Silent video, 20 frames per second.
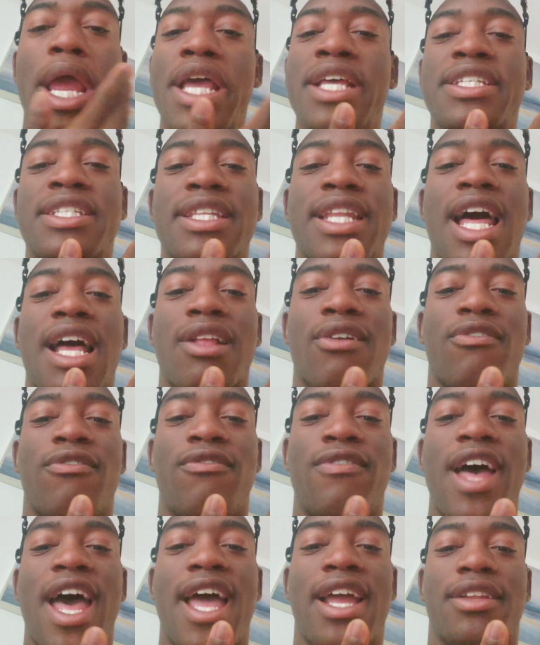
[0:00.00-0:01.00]
it's not a
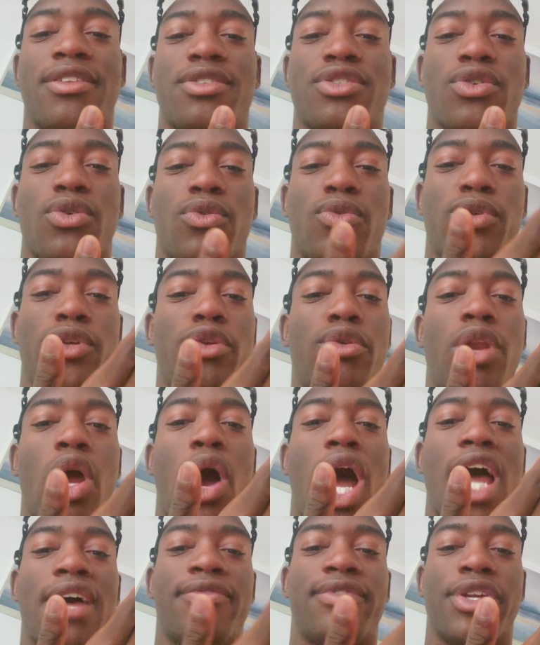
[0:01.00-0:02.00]
fact, so you
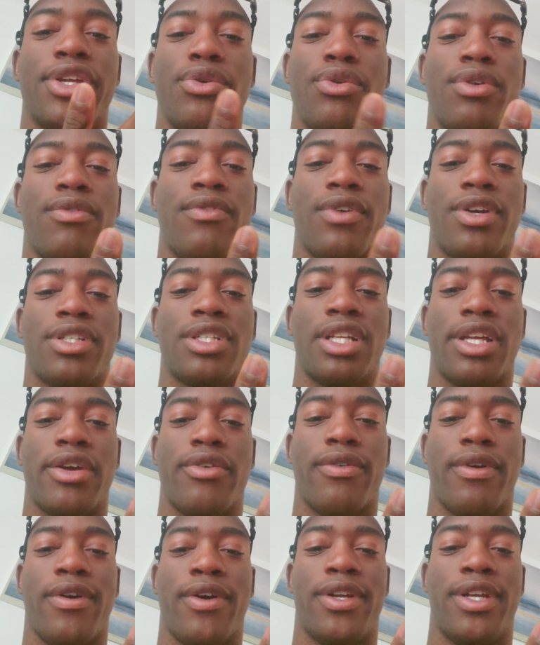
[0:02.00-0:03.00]
don't have to universally
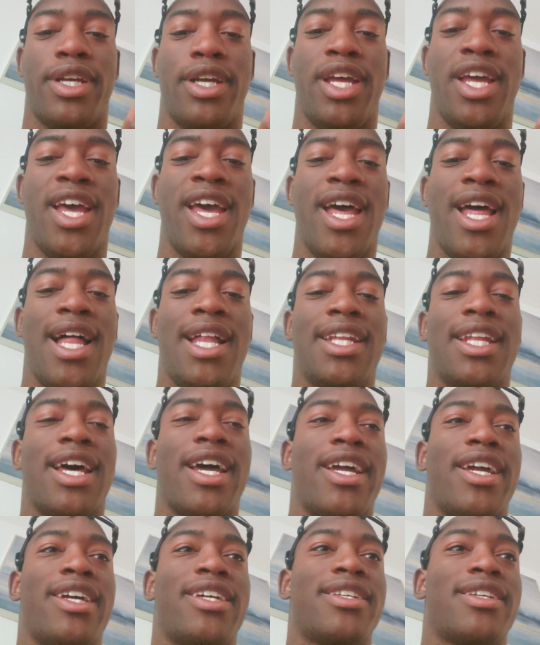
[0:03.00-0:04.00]
agree on it.
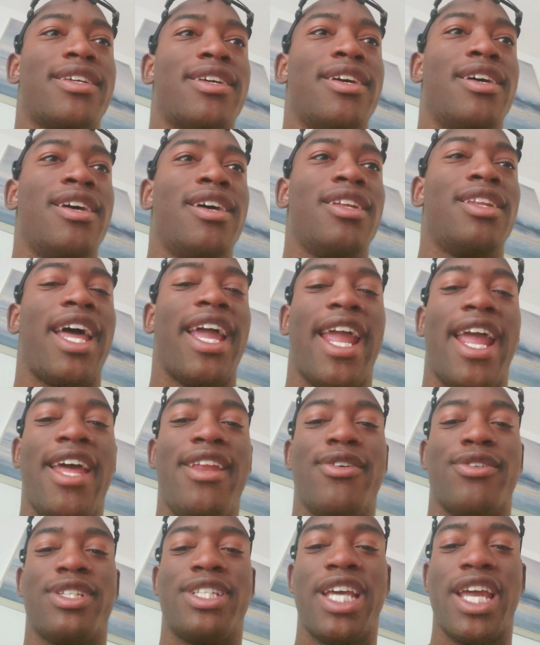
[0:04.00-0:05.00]
Like
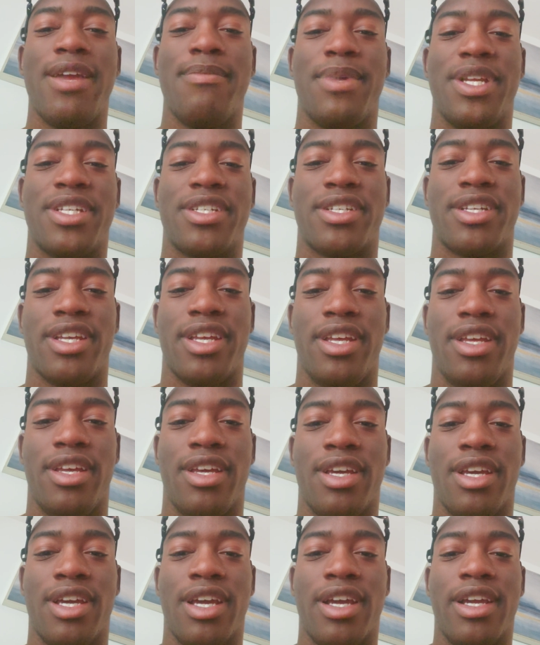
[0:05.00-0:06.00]
entertainment shit.
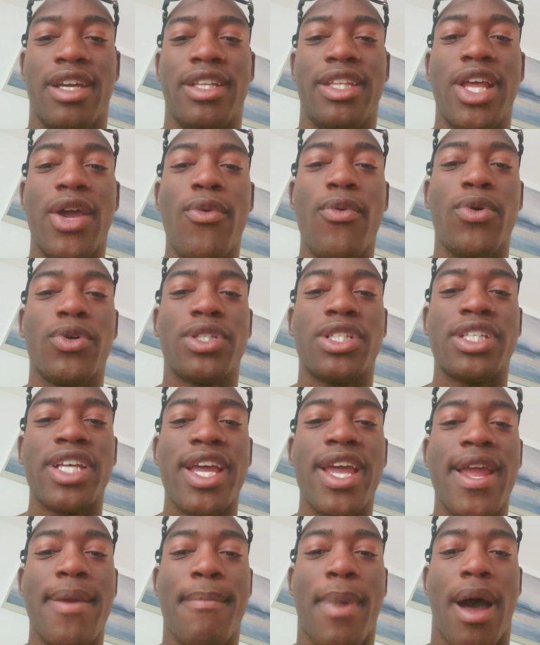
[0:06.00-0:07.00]
They will
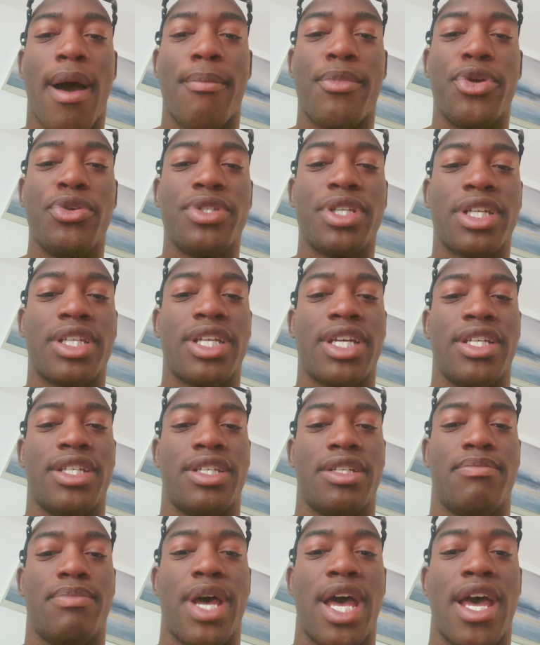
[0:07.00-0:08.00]
say my music
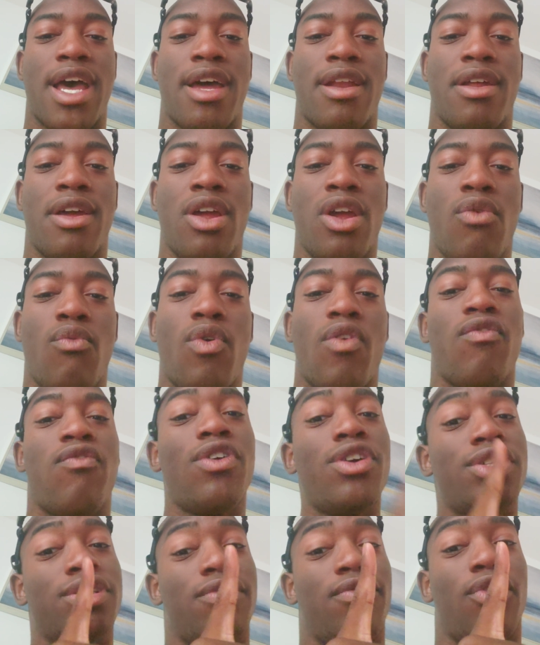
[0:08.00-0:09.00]
taste is bad. When
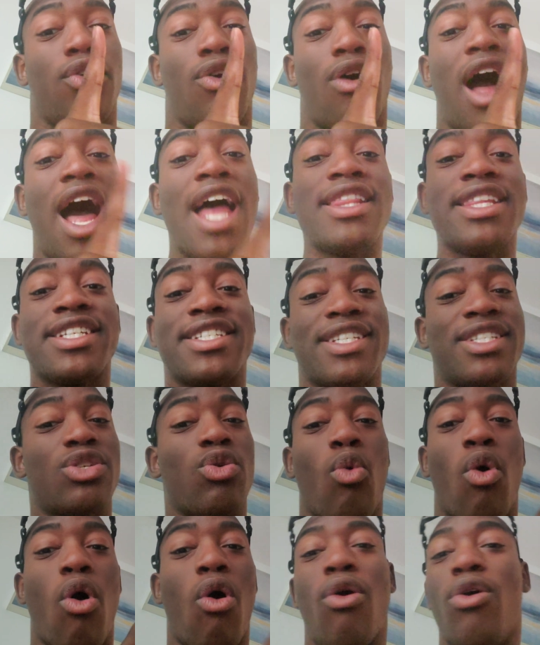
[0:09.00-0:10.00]
first of all, I listen
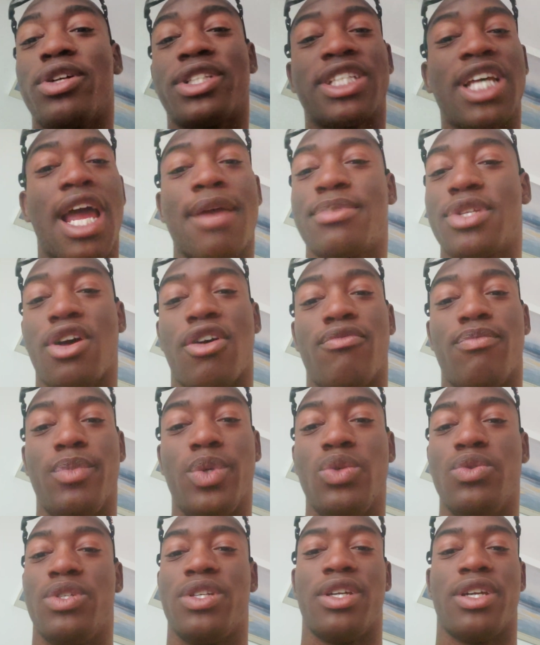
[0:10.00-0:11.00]
to all types of
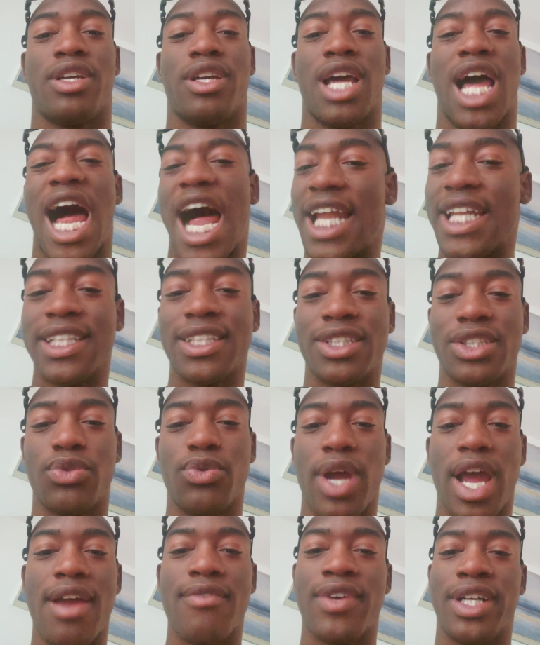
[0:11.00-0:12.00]
music. I listen
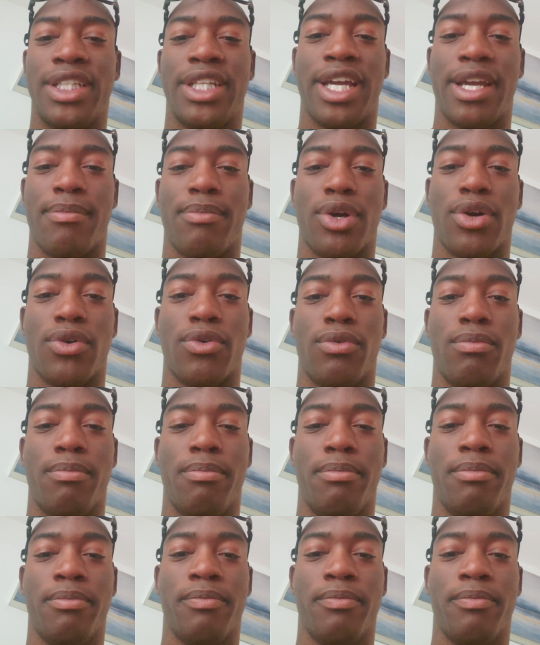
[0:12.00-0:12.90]
to everything, bro.